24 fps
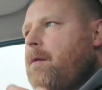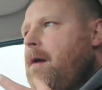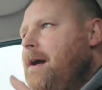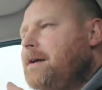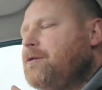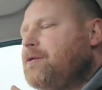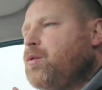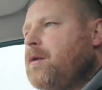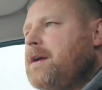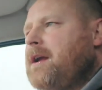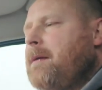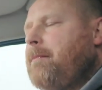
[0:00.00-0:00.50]

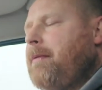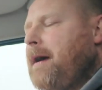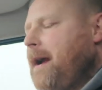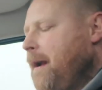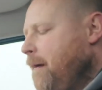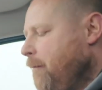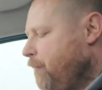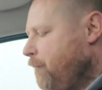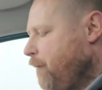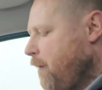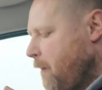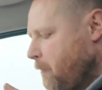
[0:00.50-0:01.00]
Here's what you're
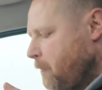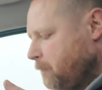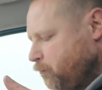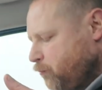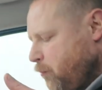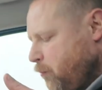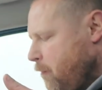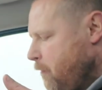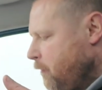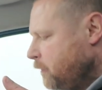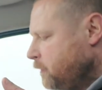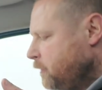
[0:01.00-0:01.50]
paying for.
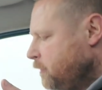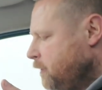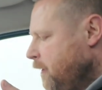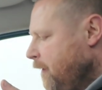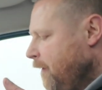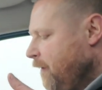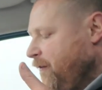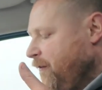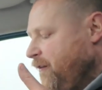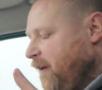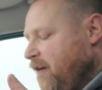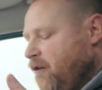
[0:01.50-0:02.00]

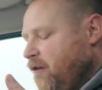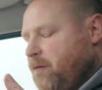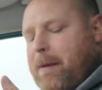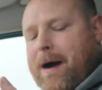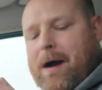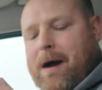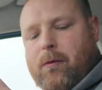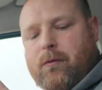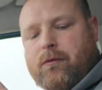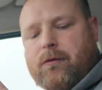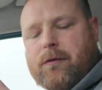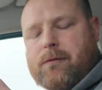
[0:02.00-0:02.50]

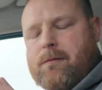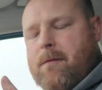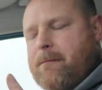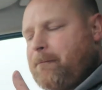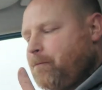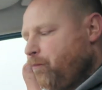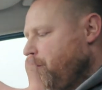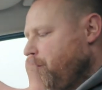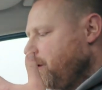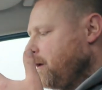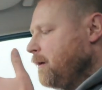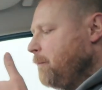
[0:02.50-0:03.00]
£6.
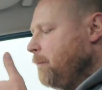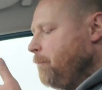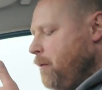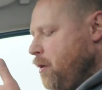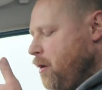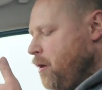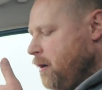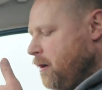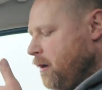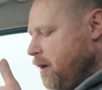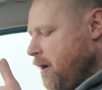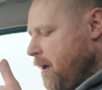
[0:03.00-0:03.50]

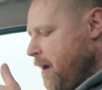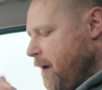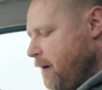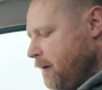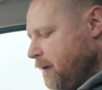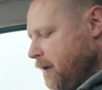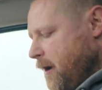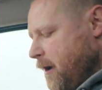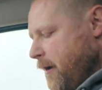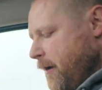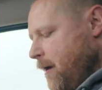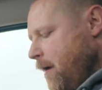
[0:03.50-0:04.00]
Burger.
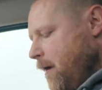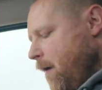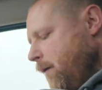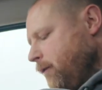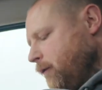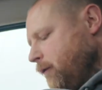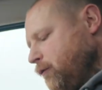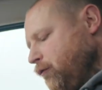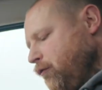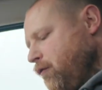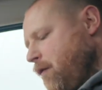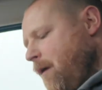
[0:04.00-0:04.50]

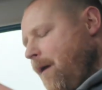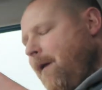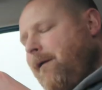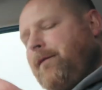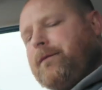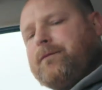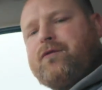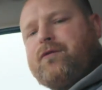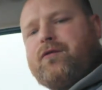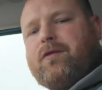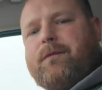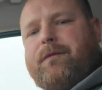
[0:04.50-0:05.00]

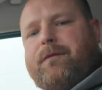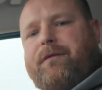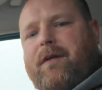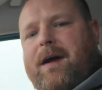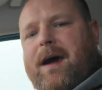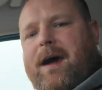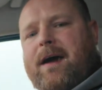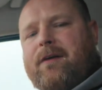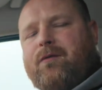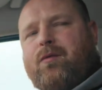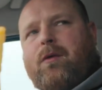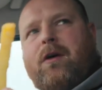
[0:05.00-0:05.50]
Some
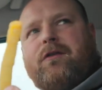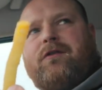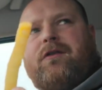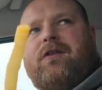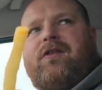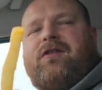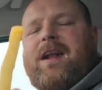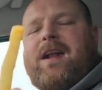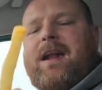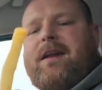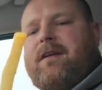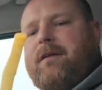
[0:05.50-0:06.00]
fries, what are
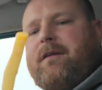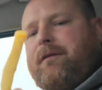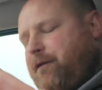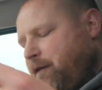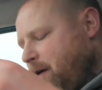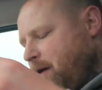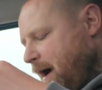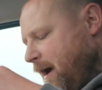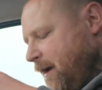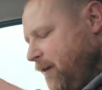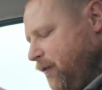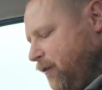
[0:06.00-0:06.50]
just standard
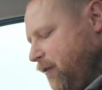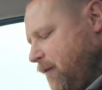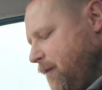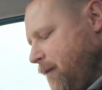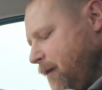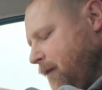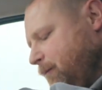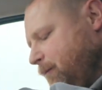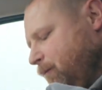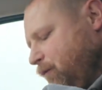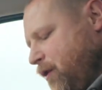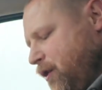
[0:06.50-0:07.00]
fries.
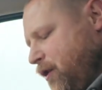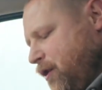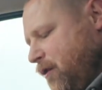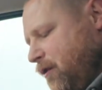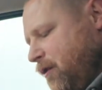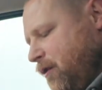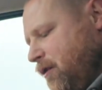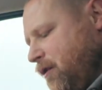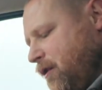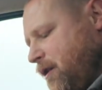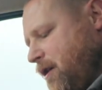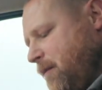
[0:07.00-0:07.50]
They
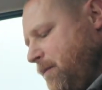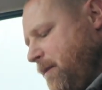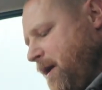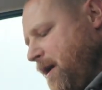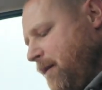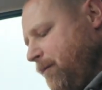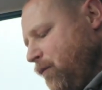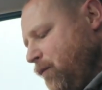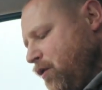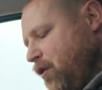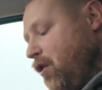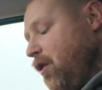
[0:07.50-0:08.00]
do look a
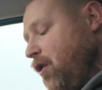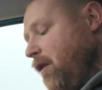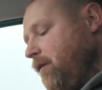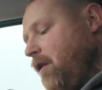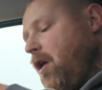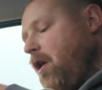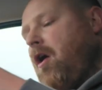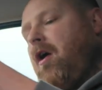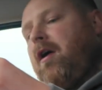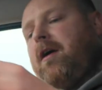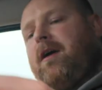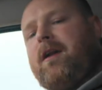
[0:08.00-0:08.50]
bit
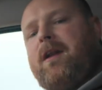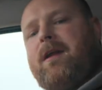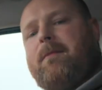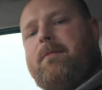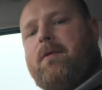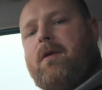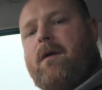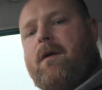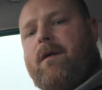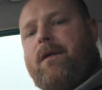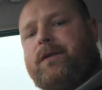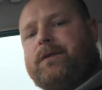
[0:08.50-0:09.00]
over oily,
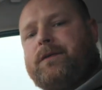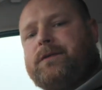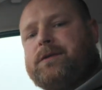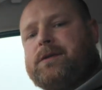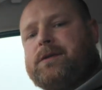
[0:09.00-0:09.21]
but